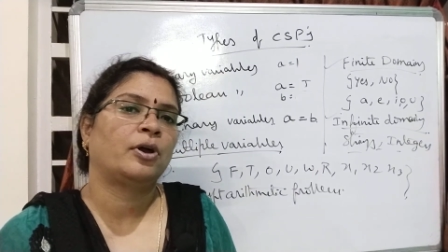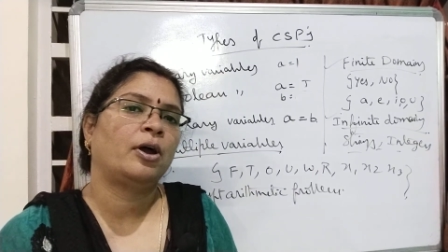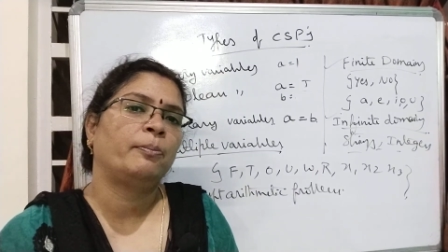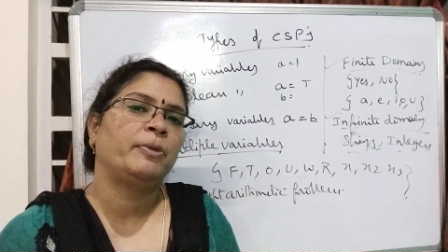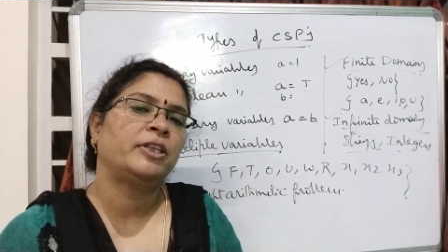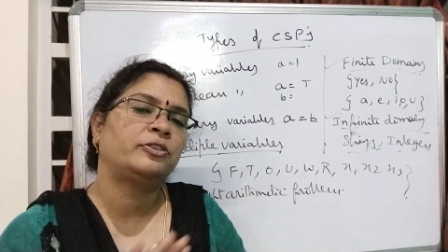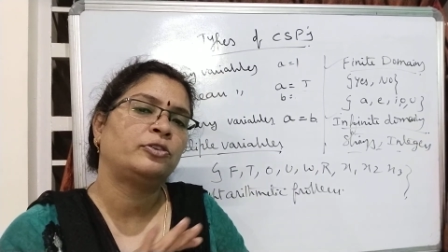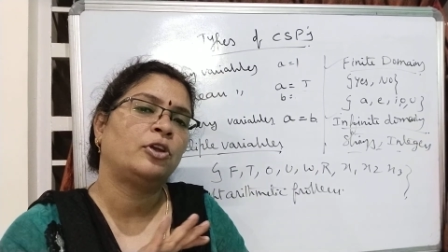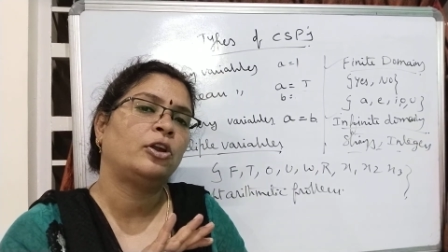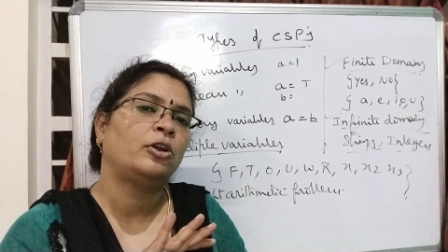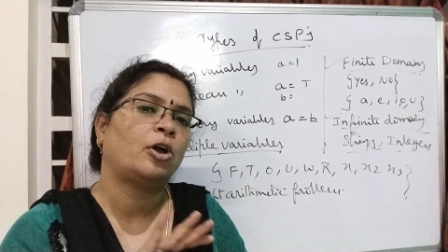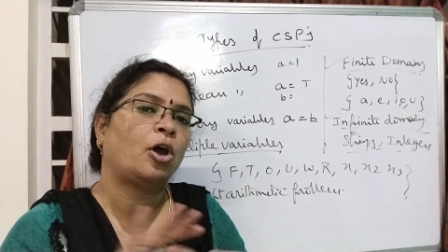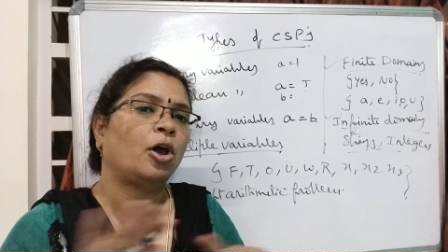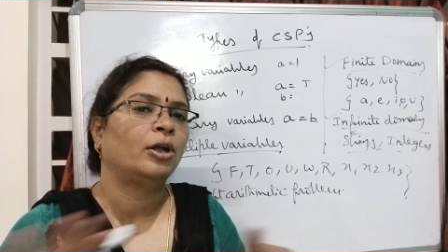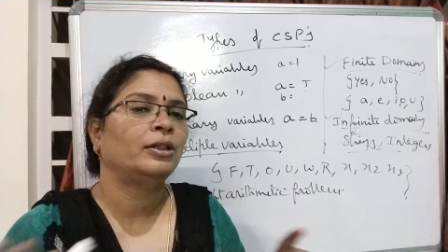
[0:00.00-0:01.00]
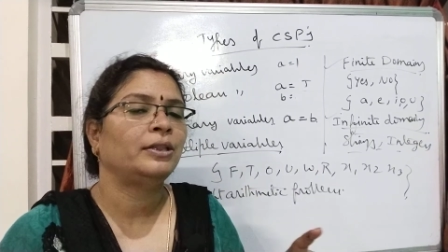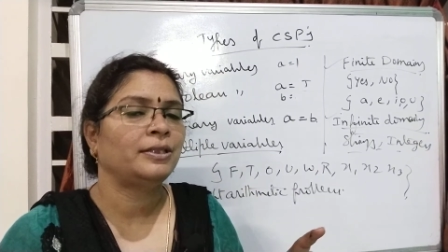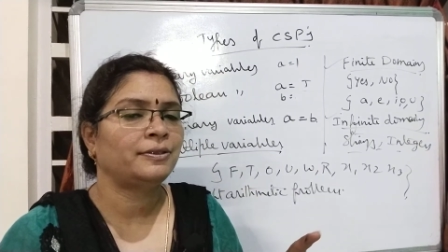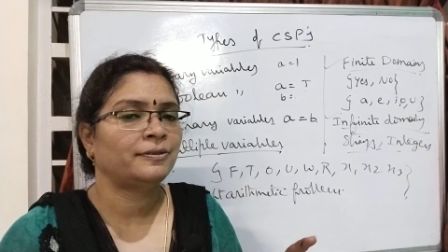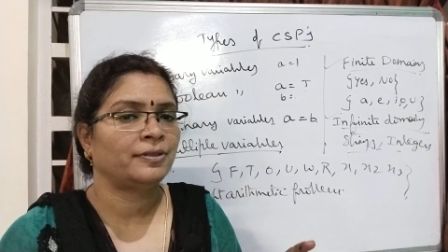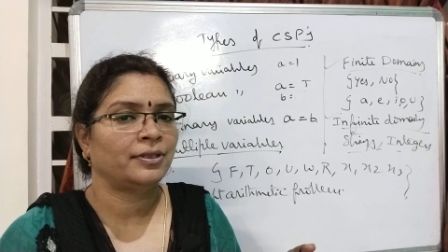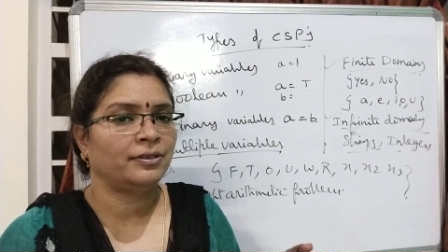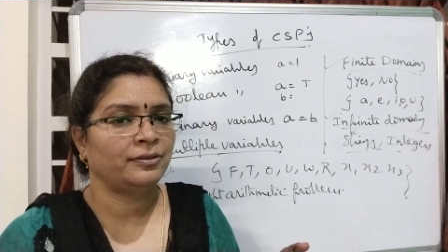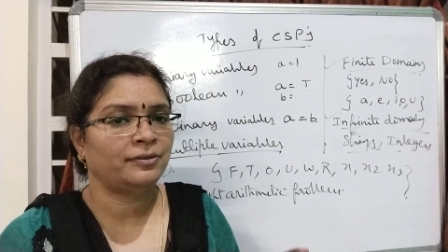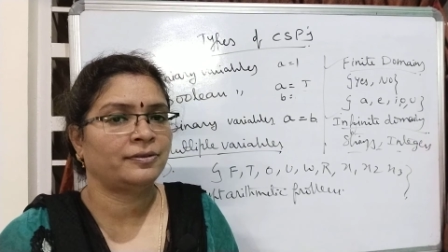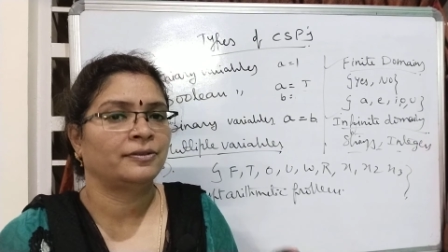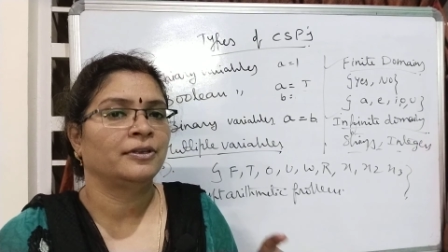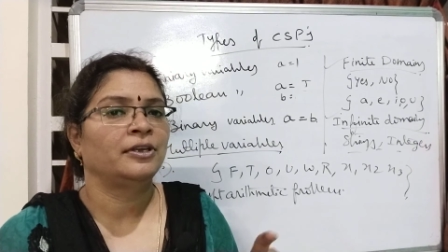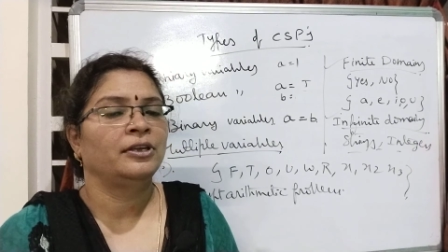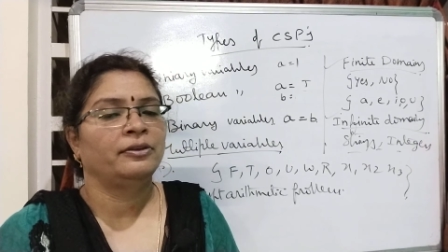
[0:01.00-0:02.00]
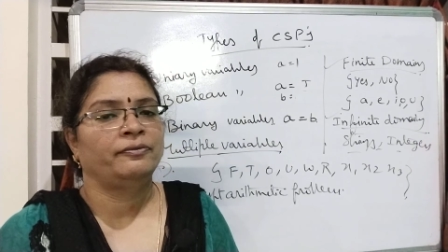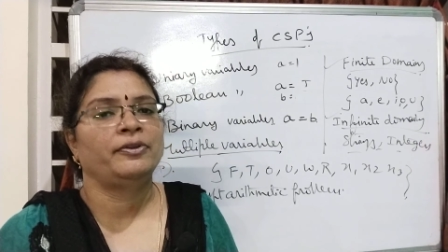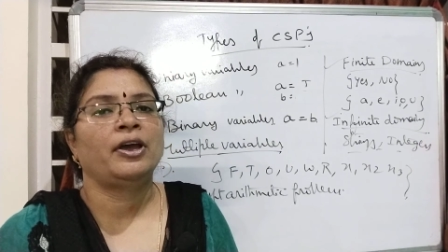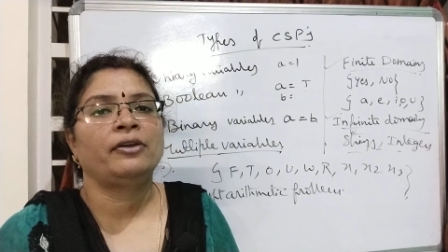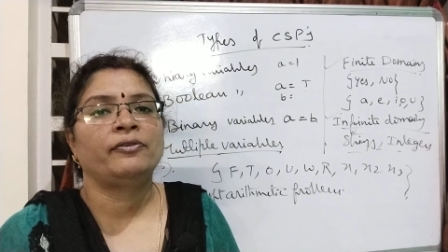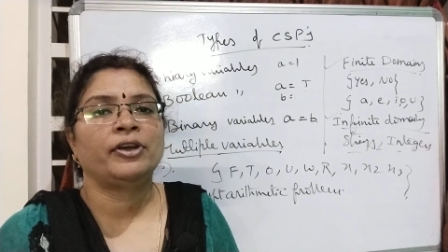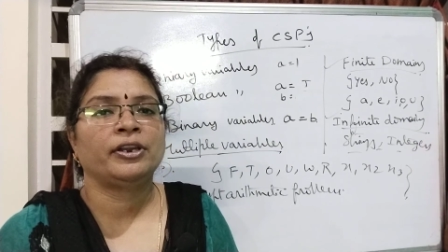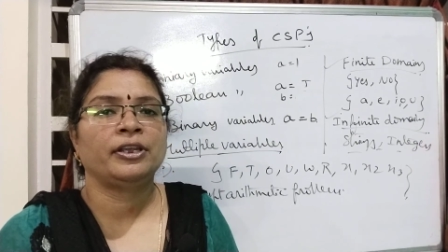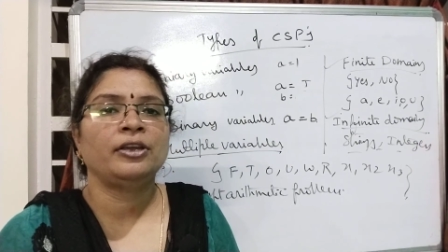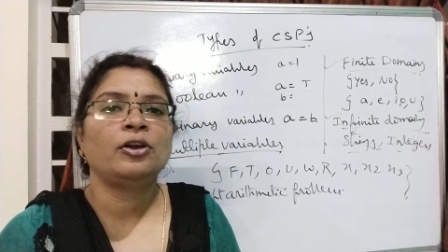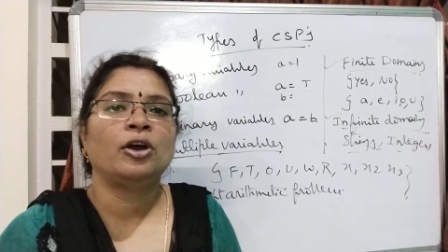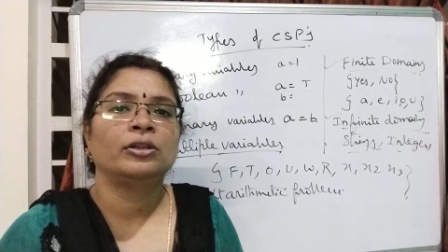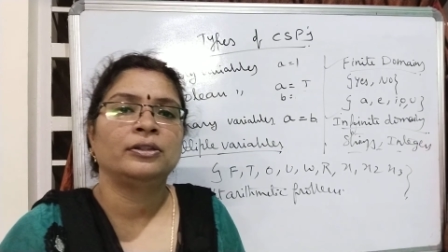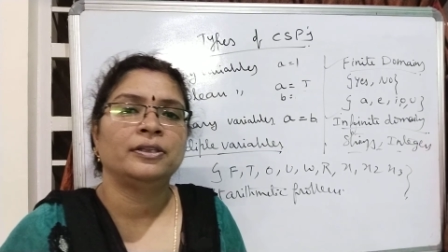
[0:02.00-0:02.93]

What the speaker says: based on all these things we are working on